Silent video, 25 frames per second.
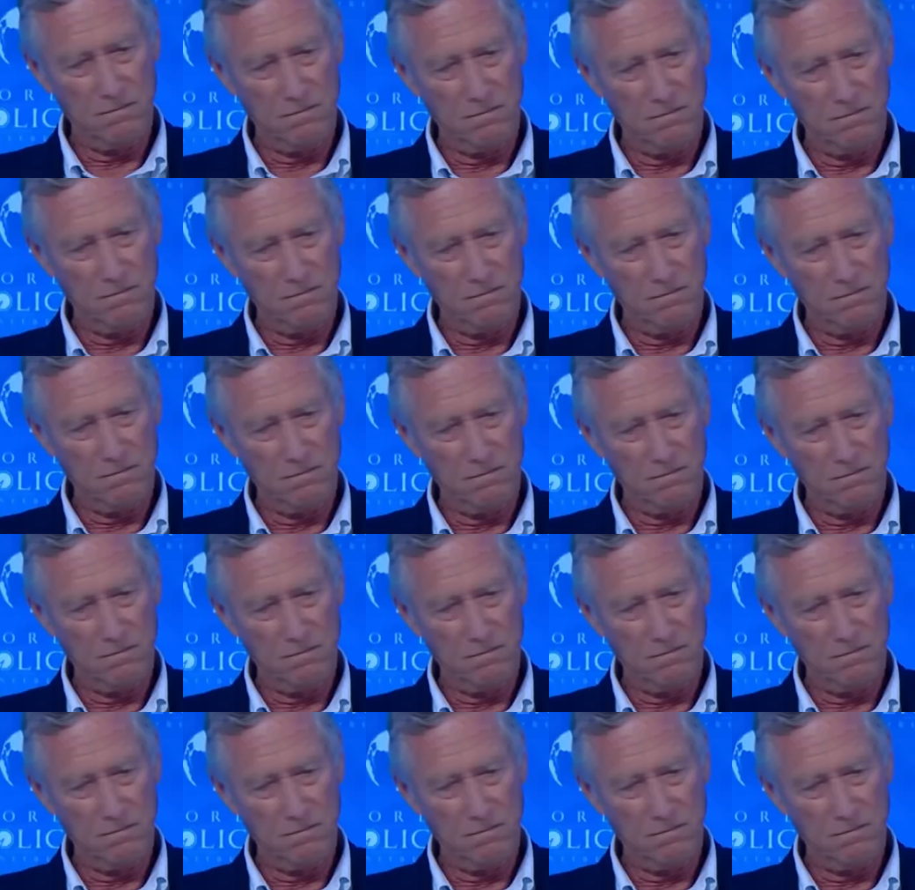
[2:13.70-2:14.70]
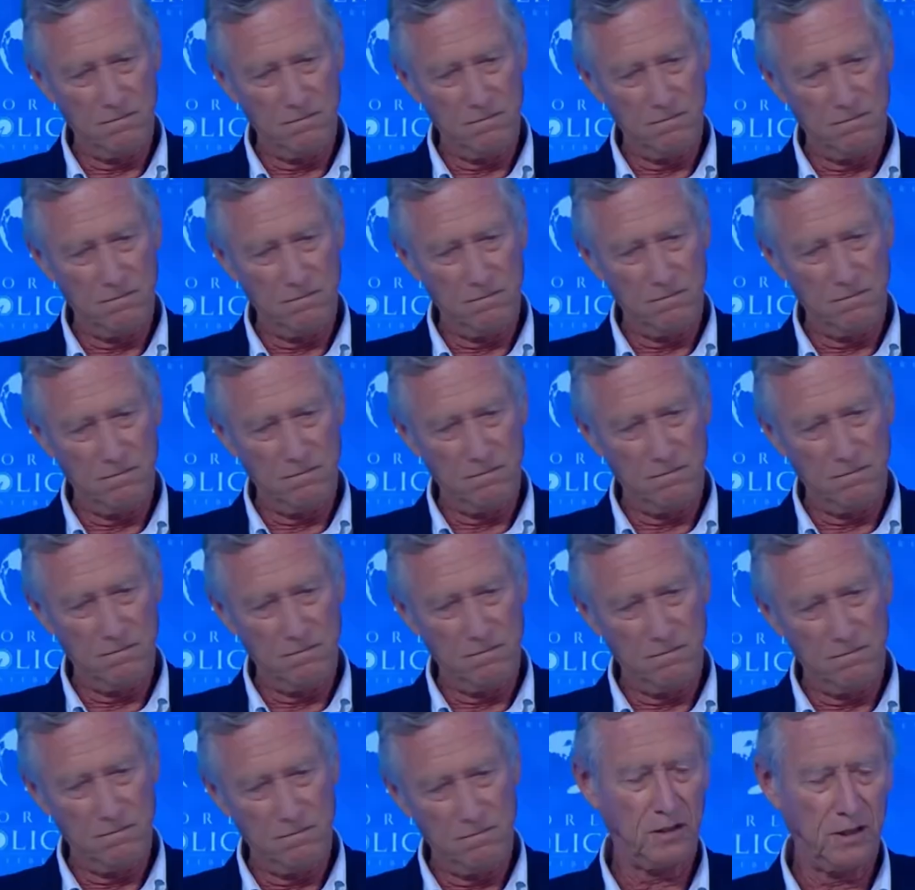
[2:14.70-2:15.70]
Very similar in Japan,
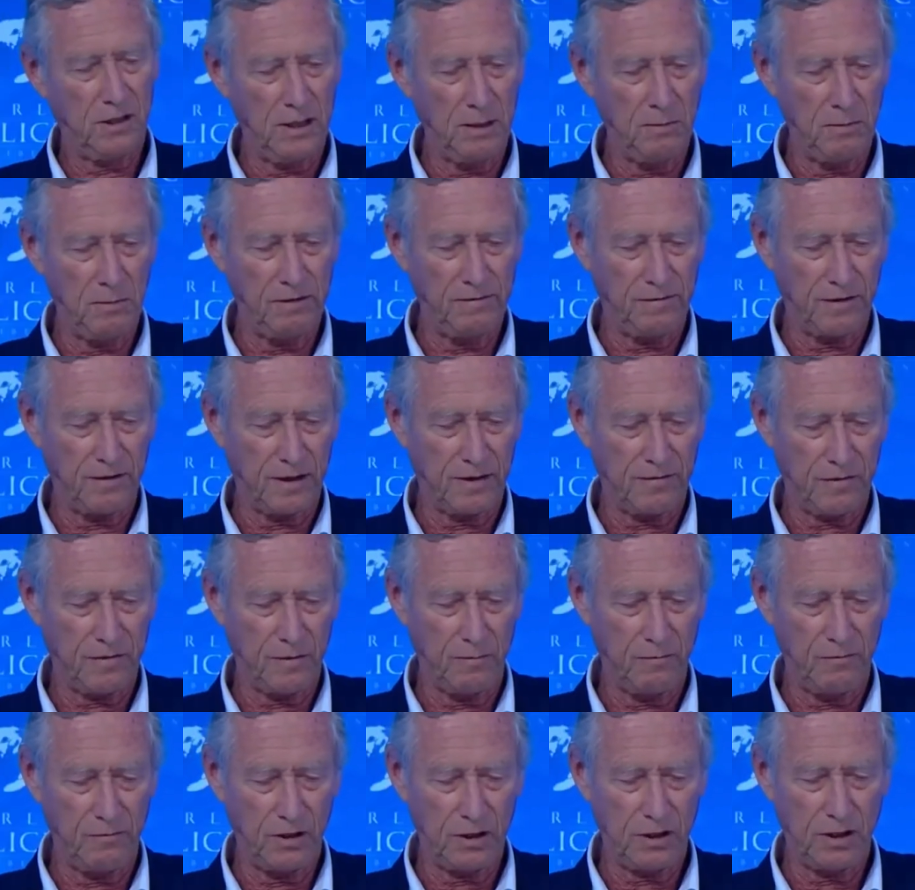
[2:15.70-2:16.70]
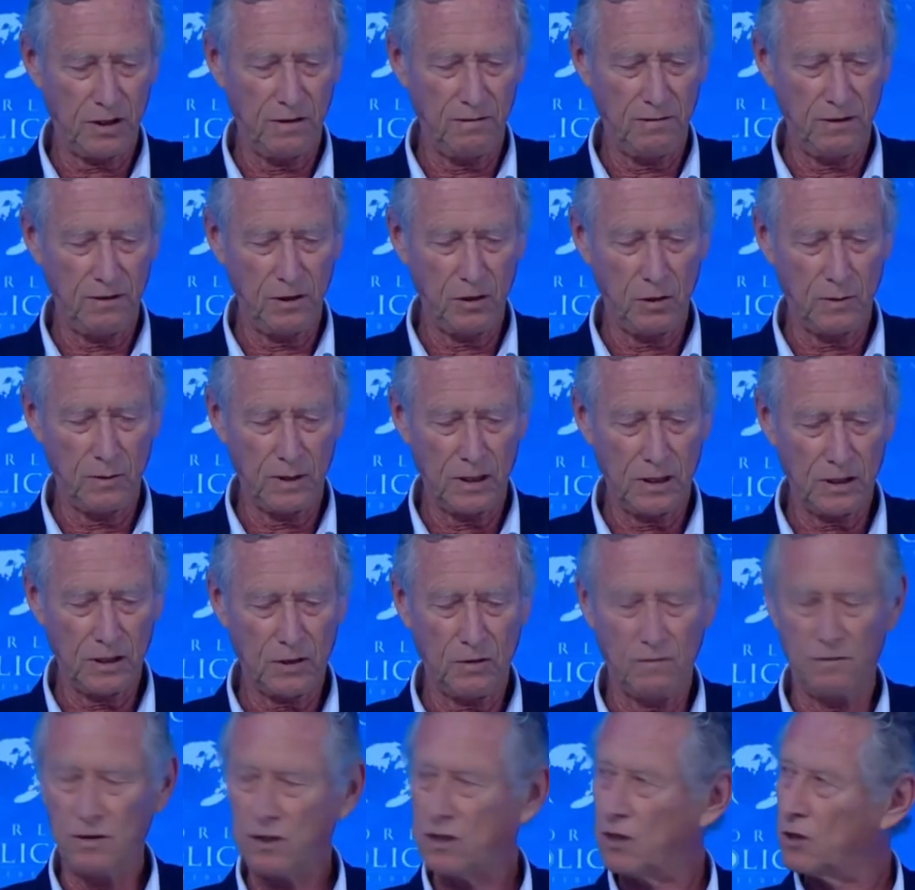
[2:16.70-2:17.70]
not terribly far from this in the US. So
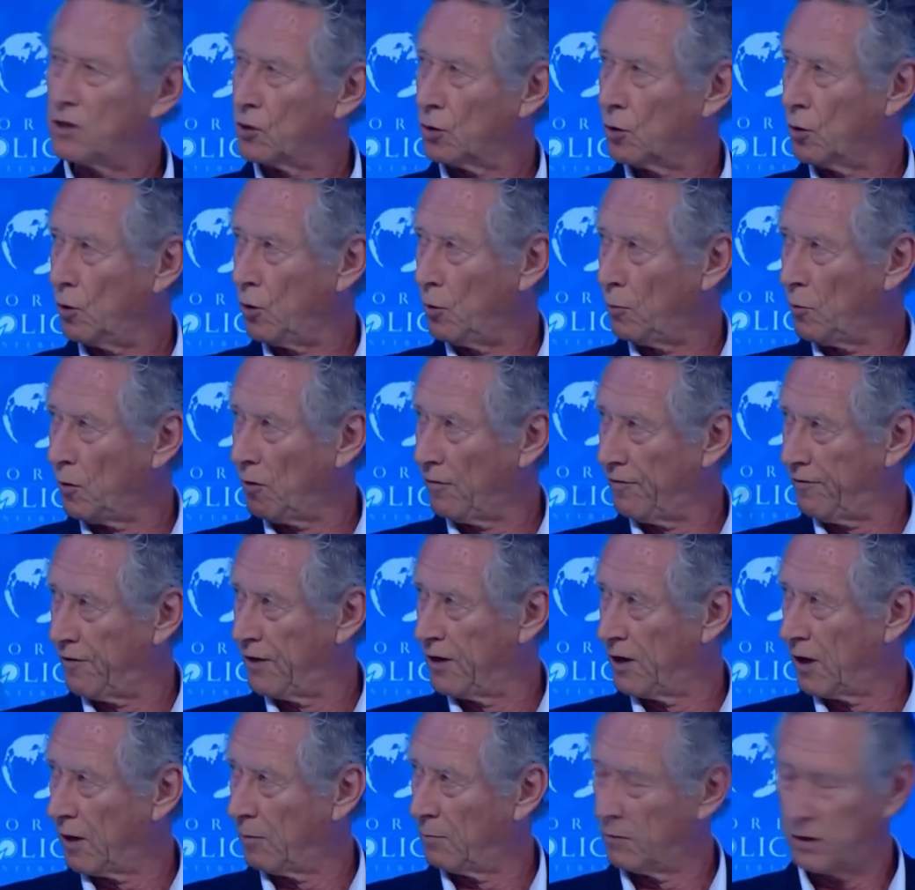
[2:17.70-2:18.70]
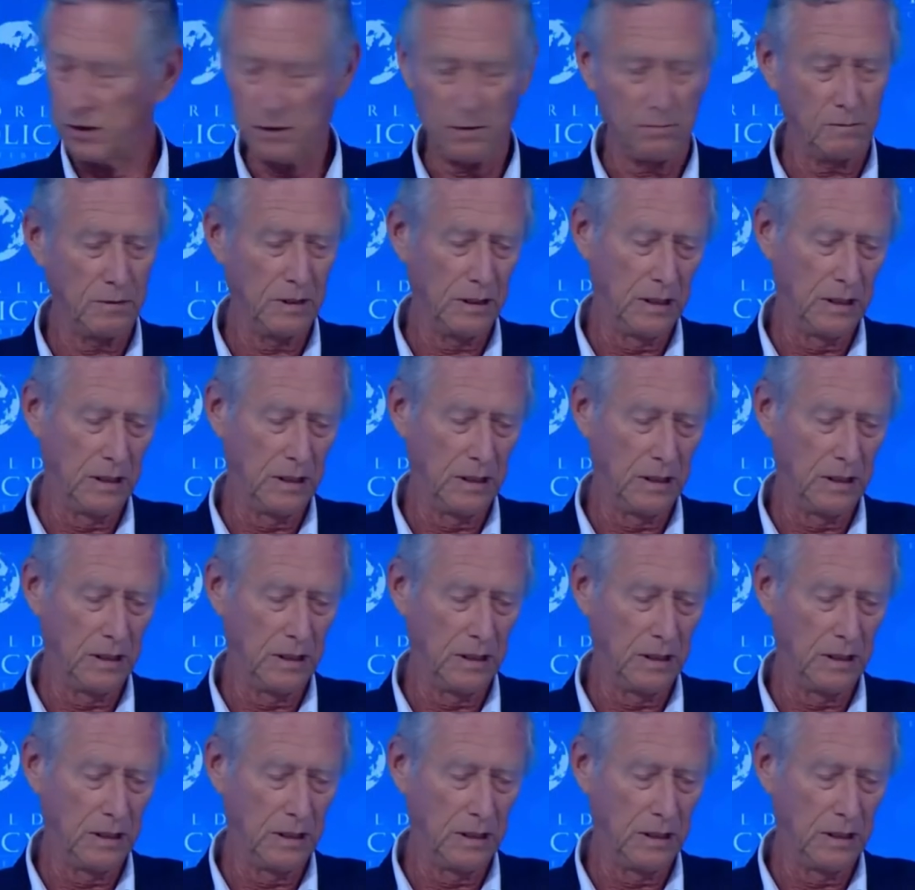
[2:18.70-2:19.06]
this is a global phenomenon.